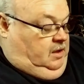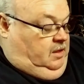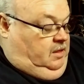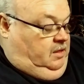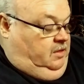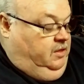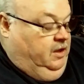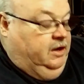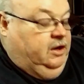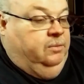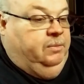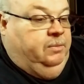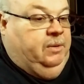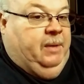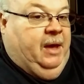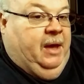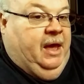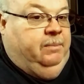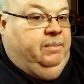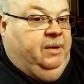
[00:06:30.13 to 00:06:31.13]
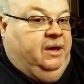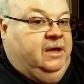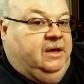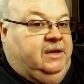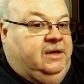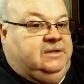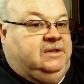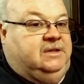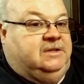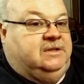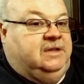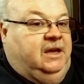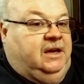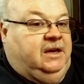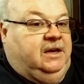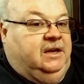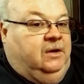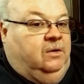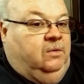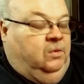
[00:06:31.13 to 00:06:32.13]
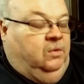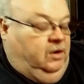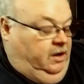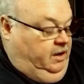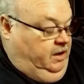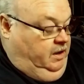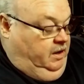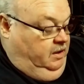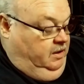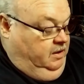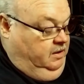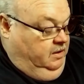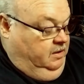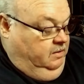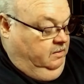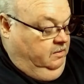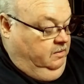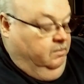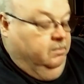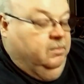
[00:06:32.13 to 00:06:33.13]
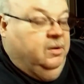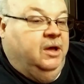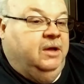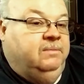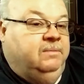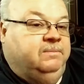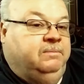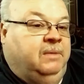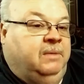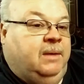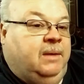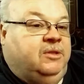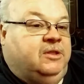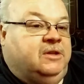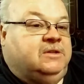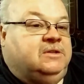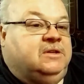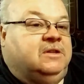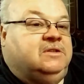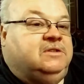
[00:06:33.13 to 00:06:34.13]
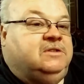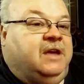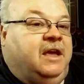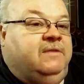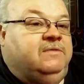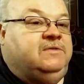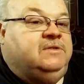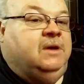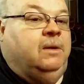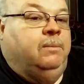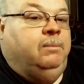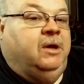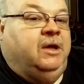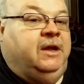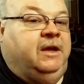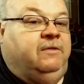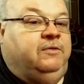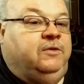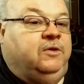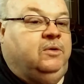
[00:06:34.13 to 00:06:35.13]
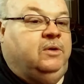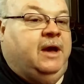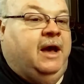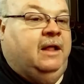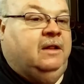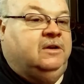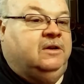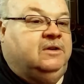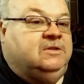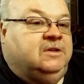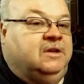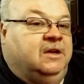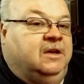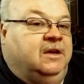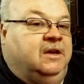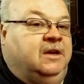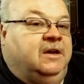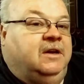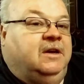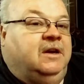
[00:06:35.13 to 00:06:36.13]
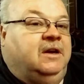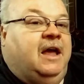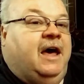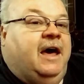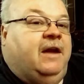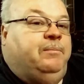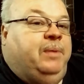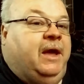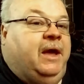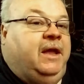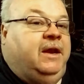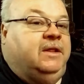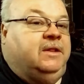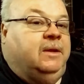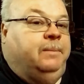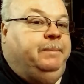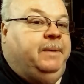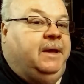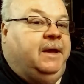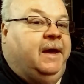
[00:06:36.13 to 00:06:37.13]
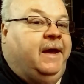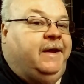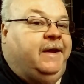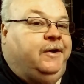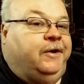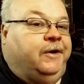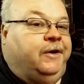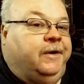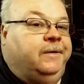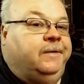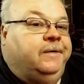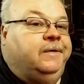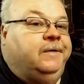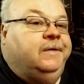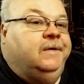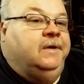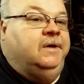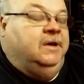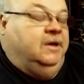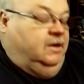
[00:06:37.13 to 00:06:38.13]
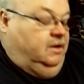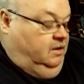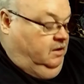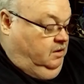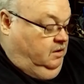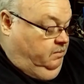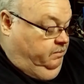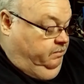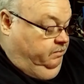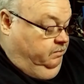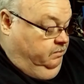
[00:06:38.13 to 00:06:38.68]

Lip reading: Then you'd be mad because this thing didn't work. But maybe this can save somebody a few dollars and a lot of pain in the behinder. I